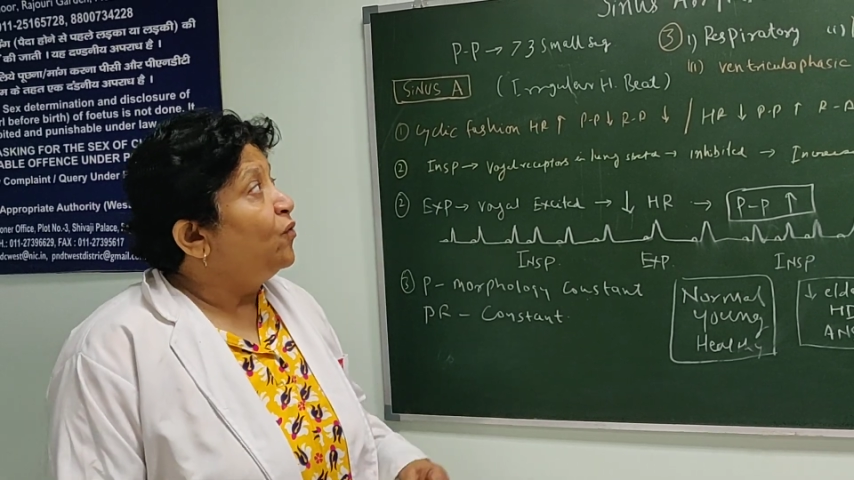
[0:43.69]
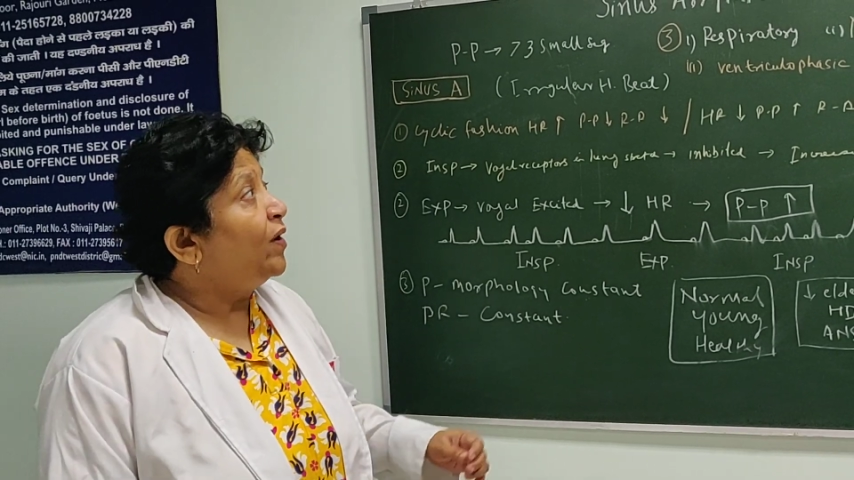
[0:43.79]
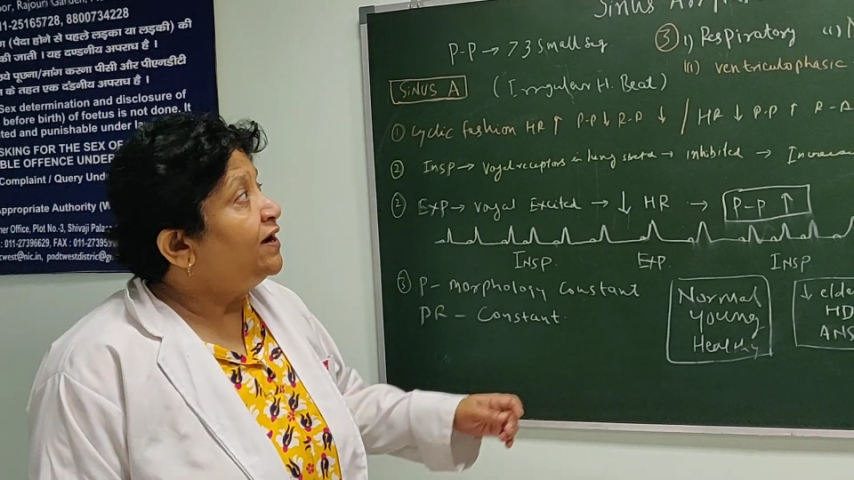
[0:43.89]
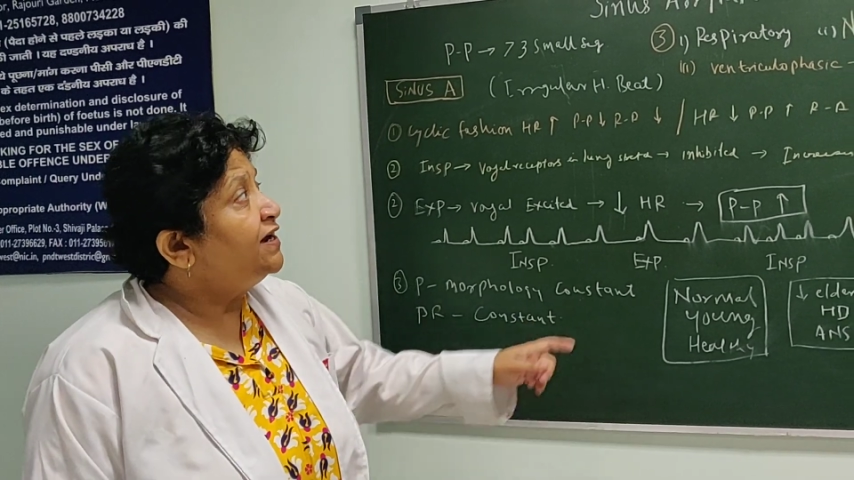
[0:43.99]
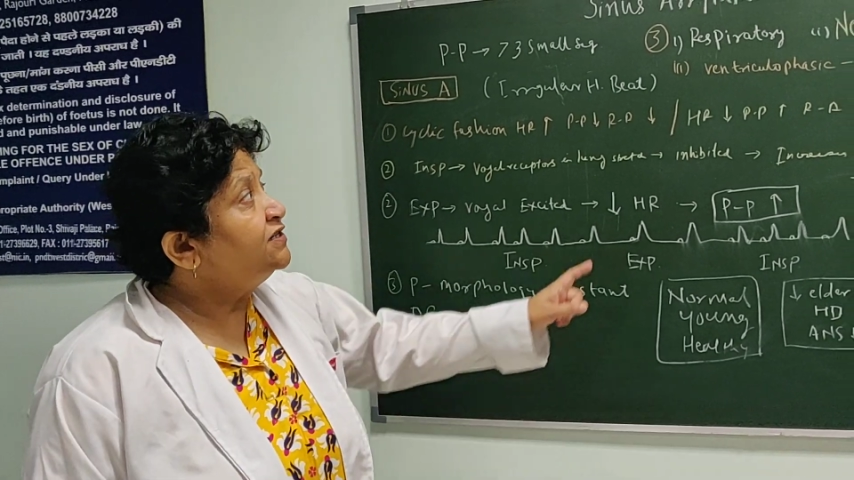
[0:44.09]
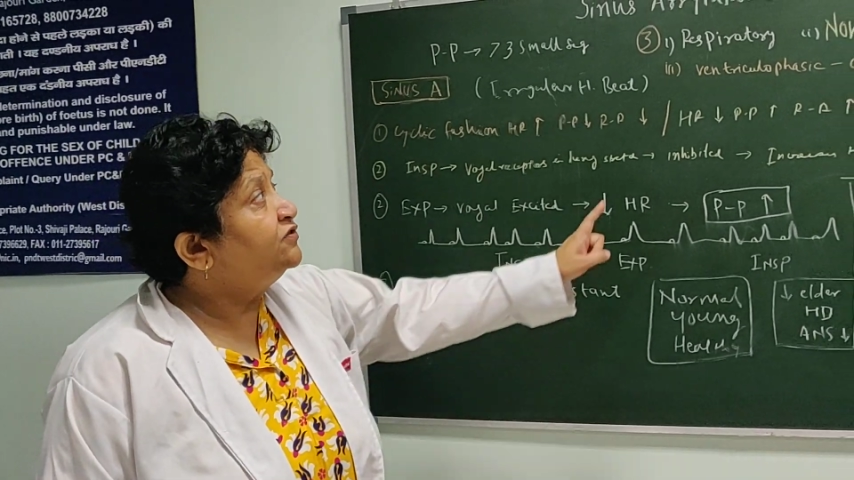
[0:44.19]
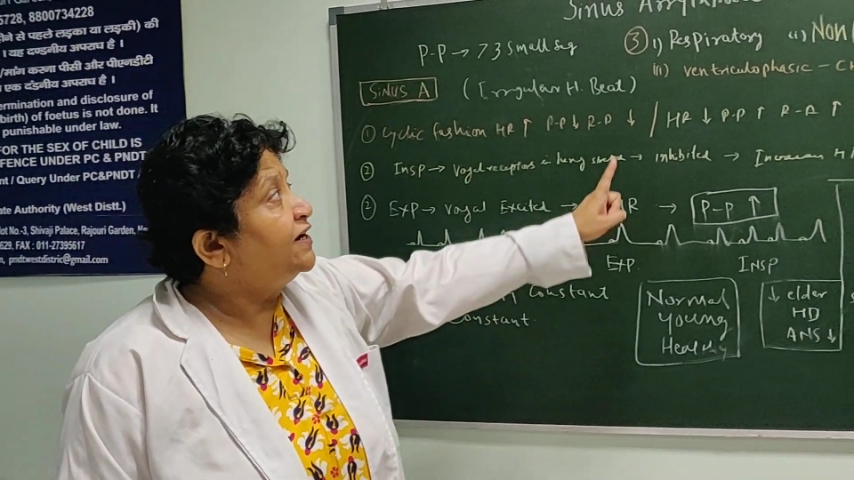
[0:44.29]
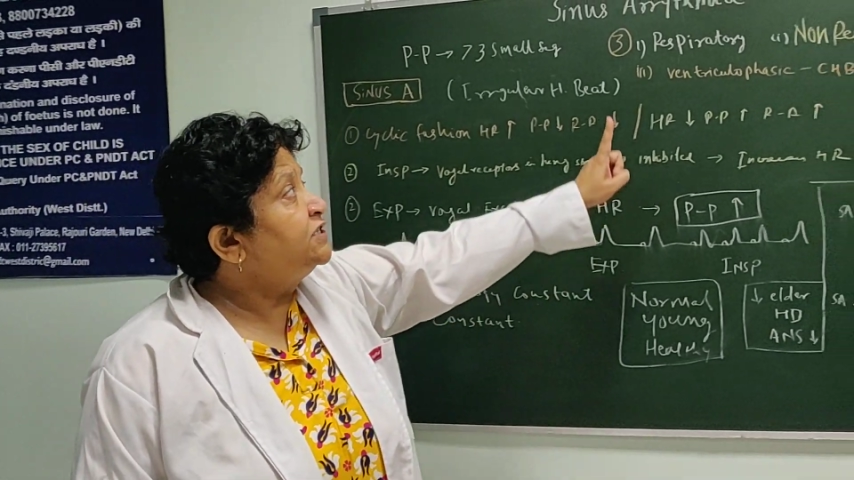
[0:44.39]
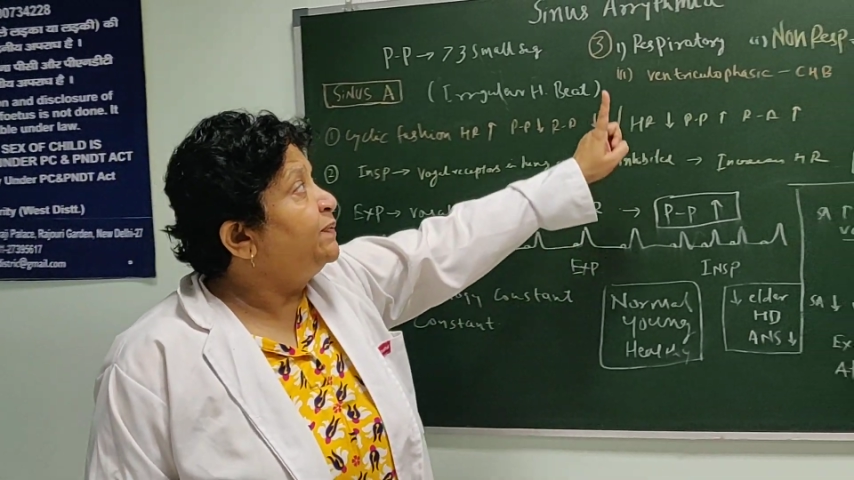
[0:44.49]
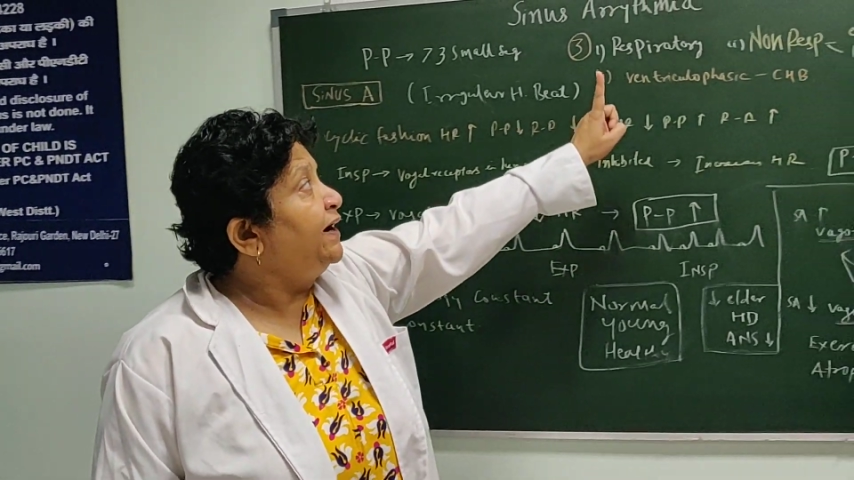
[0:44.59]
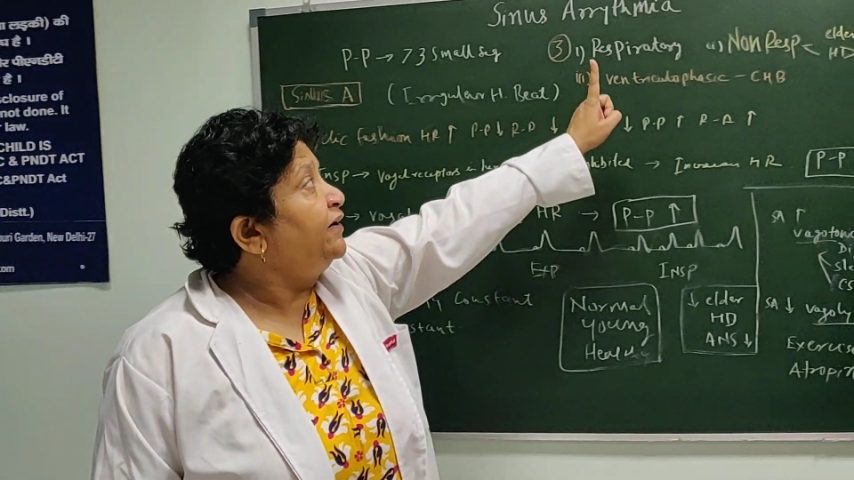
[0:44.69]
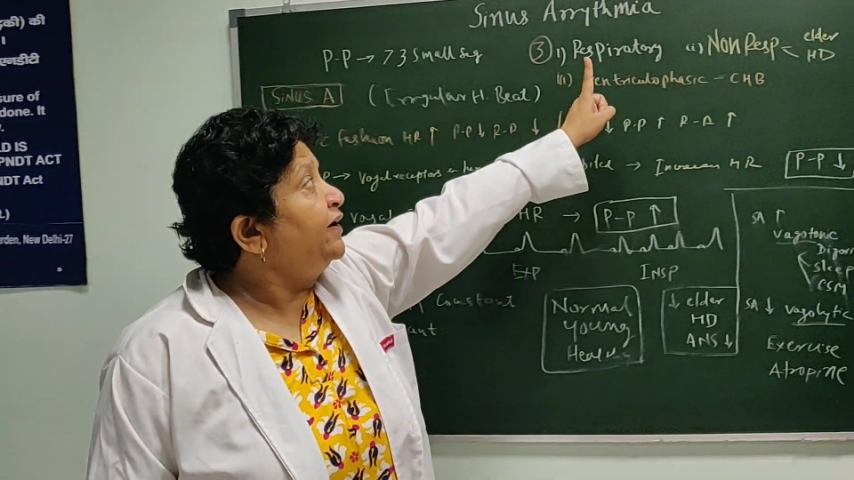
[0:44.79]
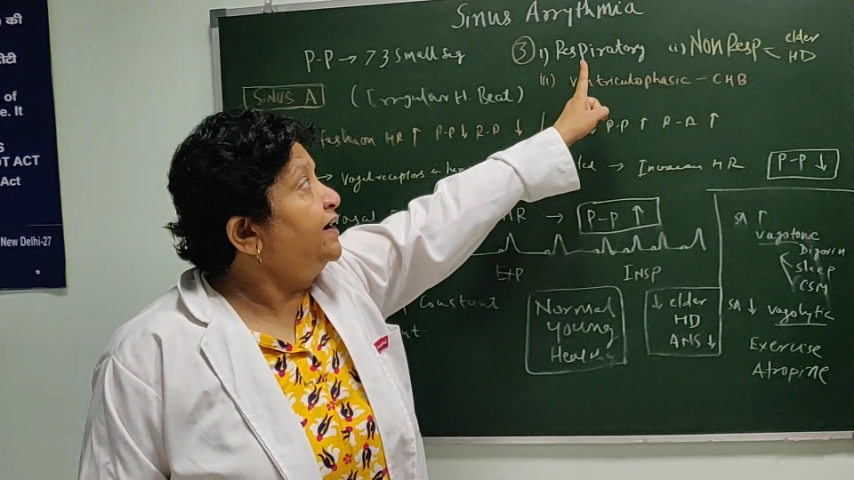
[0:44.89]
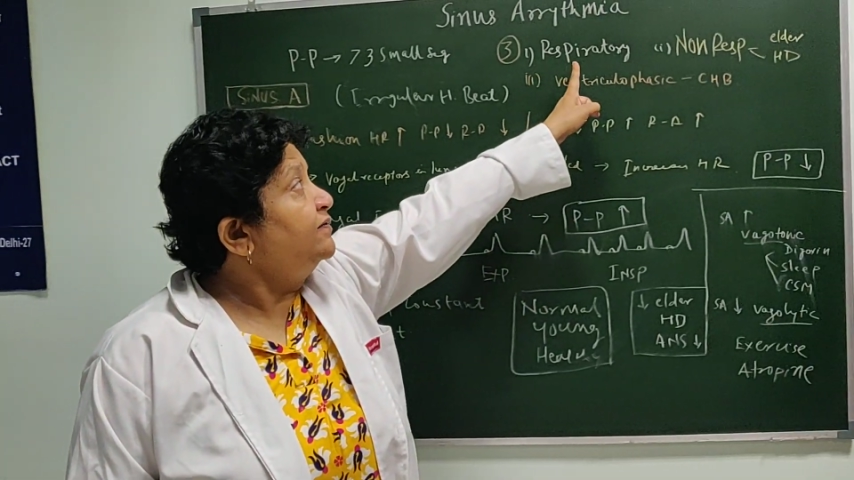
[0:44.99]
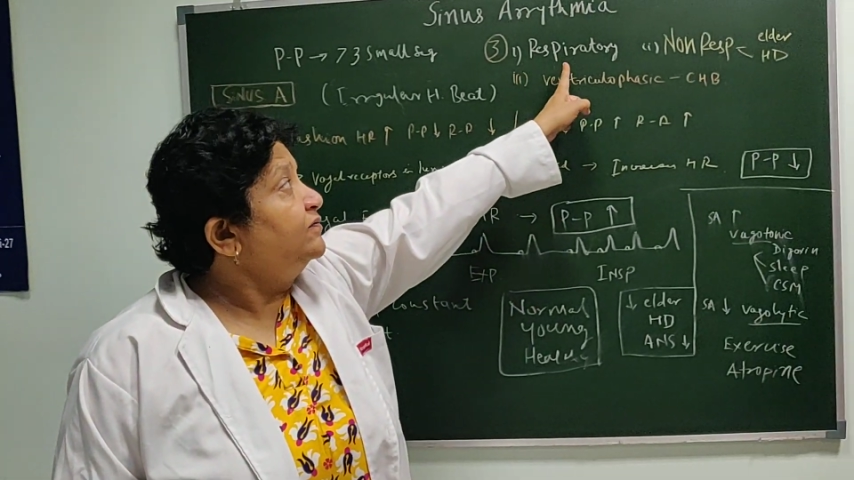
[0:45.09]
One is
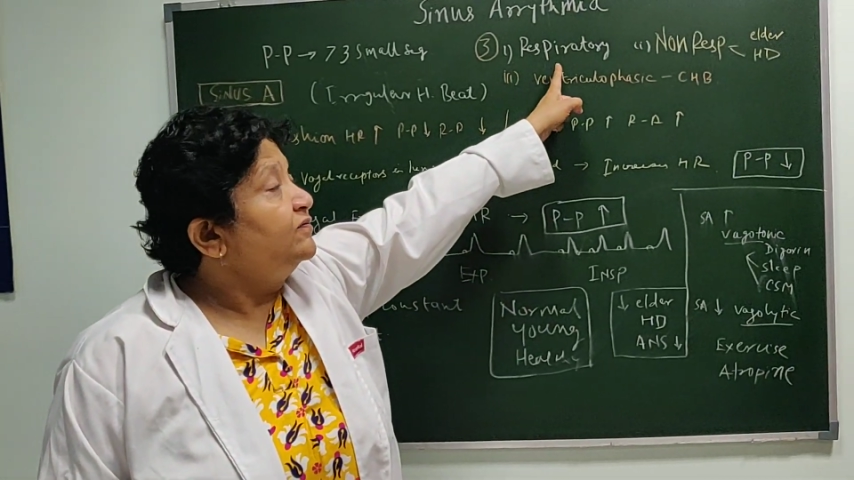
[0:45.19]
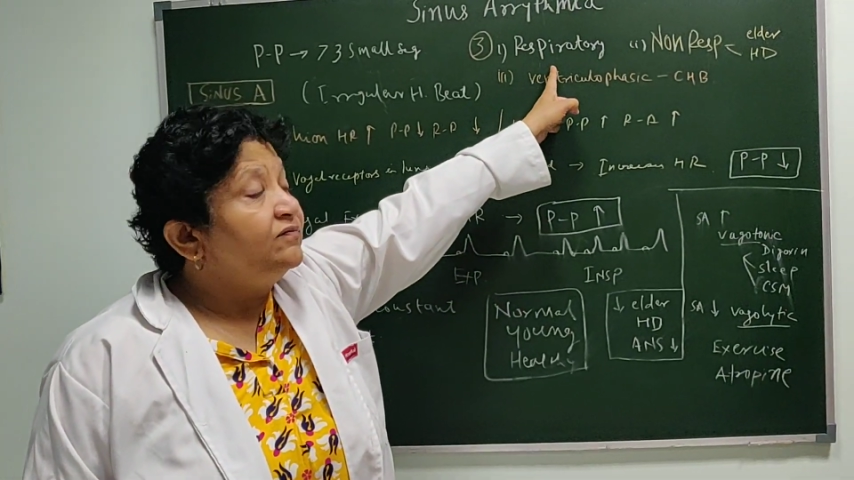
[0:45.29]
respiratory